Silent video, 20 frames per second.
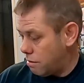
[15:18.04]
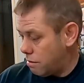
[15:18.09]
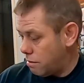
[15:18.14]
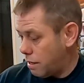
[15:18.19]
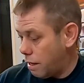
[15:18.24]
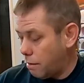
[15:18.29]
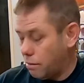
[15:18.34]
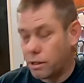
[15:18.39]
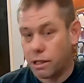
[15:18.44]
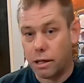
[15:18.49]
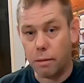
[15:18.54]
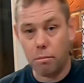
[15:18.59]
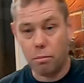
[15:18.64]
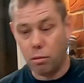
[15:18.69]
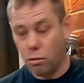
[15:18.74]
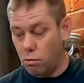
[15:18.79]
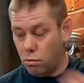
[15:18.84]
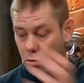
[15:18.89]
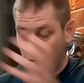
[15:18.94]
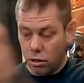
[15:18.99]
That was
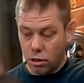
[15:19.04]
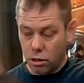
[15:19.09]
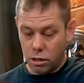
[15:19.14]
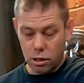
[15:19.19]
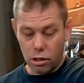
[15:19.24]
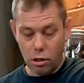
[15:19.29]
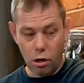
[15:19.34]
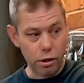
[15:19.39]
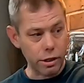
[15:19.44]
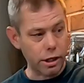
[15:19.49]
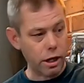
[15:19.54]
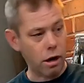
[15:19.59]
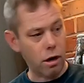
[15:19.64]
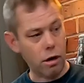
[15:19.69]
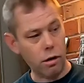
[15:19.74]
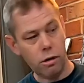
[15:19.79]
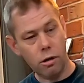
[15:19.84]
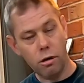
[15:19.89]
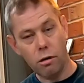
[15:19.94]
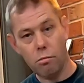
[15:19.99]
simple. Slide that
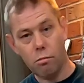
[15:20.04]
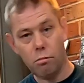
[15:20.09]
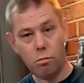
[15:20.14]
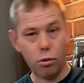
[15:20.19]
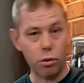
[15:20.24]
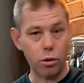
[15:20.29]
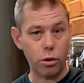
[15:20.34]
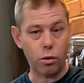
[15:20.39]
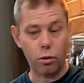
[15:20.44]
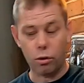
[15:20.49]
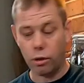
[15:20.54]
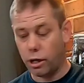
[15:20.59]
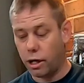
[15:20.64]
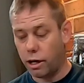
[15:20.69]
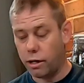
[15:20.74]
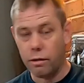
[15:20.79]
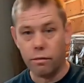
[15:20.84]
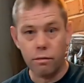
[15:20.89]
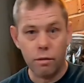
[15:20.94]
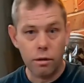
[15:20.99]
on, put your coil
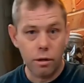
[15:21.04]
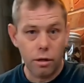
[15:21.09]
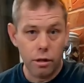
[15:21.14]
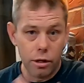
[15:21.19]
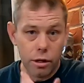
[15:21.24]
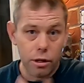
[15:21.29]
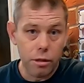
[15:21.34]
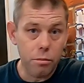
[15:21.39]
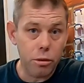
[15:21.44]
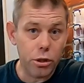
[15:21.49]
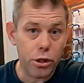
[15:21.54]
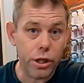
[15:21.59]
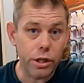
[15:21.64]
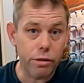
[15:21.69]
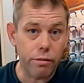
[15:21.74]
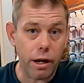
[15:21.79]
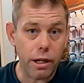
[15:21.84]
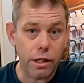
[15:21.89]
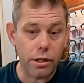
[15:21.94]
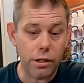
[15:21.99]
on, your machine's
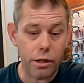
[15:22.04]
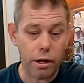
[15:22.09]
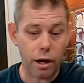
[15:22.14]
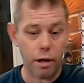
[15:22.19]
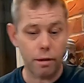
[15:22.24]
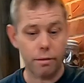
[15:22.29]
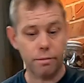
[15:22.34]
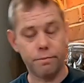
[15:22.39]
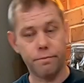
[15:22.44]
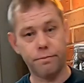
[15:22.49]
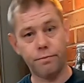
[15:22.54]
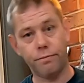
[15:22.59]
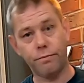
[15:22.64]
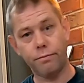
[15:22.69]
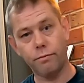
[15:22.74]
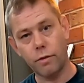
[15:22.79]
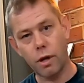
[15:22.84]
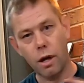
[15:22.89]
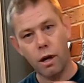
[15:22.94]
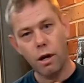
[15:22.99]
ready to go.
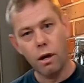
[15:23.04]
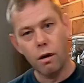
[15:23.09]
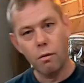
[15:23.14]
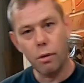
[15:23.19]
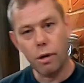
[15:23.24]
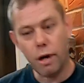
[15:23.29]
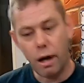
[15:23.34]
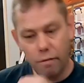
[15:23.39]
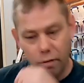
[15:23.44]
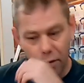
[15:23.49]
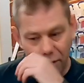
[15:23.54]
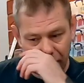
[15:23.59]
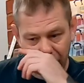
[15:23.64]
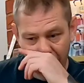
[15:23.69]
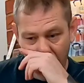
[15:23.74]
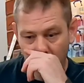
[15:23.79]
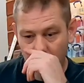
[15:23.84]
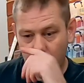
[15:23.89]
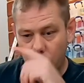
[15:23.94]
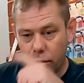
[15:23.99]
We're going to have a look
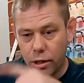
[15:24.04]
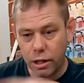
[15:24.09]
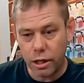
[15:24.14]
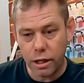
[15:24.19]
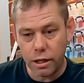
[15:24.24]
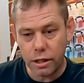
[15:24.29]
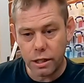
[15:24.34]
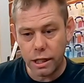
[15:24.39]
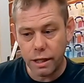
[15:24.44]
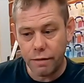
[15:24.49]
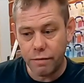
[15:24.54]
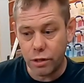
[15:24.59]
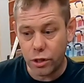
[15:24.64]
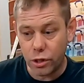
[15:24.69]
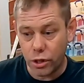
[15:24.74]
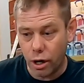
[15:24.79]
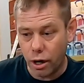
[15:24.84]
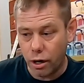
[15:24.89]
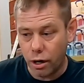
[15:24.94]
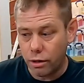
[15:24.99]
now. We're going to see if it's
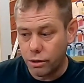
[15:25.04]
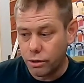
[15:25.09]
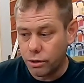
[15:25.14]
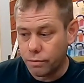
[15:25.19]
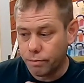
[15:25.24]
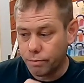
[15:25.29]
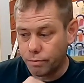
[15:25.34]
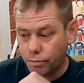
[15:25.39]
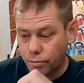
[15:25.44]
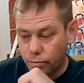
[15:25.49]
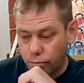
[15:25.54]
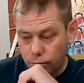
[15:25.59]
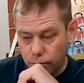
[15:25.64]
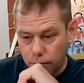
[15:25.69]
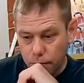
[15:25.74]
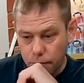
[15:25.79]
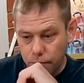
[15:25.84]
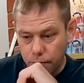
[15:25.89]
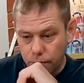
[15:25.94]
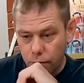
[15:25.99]
charged.
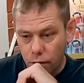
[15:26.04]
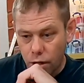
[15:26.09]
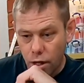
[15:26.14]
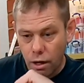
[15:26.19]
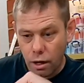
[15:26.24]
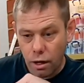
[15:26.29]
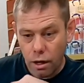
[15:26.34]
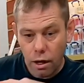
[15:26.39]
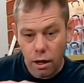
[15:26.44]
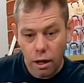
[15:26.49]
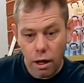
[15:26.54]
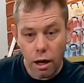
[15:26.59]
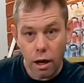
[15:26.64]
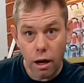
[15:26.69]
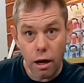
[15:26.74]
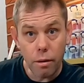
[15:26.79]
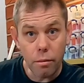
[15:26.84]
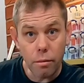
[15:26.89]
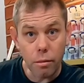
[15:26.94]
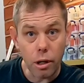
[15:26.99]

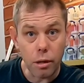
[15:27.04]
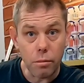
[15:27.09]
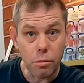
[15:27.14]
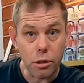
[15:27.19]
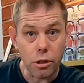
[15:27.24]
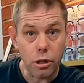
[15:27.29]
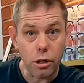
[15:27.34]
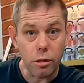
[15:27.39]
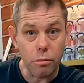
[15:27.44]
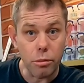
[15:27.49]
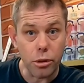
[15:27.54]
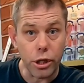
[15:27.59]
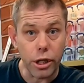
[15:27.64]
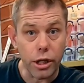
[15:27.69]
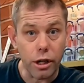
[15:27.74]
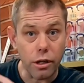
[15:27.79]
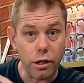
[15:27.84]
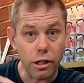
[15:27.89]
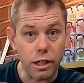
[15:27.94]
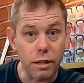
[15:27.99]
And we're going to turn the machine
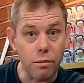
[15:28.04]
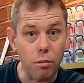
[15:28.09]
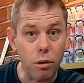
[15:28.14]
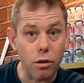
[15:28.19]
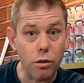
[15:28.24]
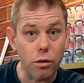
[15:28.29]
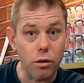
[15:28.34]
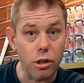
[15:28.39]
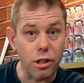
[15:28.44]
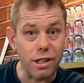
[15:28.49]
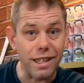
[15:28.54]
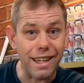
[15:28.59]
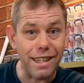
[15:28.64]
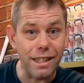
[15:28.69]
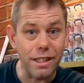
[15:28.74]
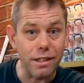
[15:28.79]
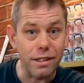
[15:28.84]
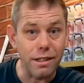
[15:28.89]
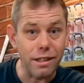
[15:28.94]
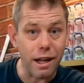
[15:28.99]
on and see what the
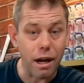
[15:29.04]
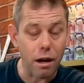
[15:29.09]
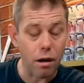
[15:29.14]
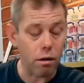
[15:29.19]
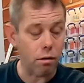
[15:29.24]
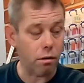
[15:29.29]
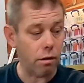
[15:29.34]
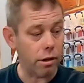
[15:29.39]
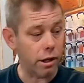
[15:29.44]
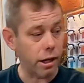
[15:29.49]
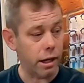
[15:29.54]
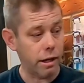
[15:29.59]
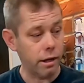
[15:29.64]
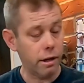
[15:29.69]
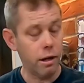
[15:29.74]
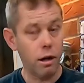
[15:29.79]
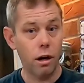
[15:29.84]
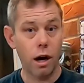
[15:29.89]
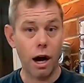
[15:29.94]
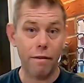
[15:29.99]
settings and that are
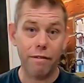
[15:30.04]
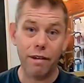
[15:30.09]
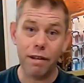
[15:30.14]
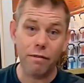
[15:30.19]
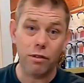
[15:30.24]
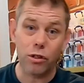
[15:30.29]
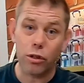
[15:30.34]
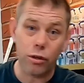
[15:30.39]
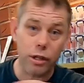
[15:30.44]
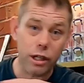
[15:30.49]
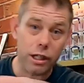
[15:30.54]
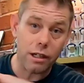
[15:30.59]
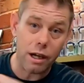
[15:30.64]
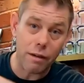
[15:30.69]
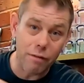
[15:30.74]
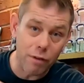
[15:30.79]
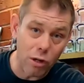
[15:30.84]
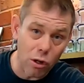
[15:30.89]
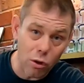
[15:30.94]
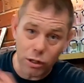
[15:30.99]
on. I haven't even done this. I
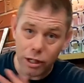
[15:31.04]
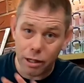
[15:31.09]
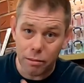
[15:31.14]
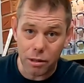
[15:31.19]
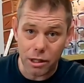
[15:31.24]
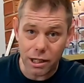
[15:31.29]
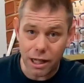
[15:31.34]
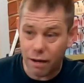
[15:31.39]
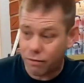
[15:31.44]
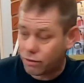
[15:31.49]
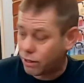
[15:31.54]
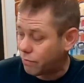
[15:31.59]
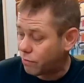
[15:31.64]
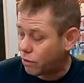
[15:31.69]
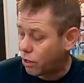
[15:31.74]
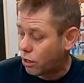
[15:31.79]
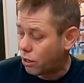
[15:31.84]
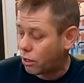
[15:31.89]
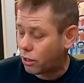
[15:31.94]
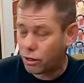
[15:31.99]
haven't looked at it myself, so I haven't
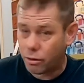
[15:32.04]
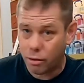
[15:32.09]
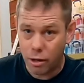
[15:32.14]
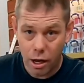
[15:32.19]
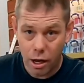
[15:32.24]
got a clue.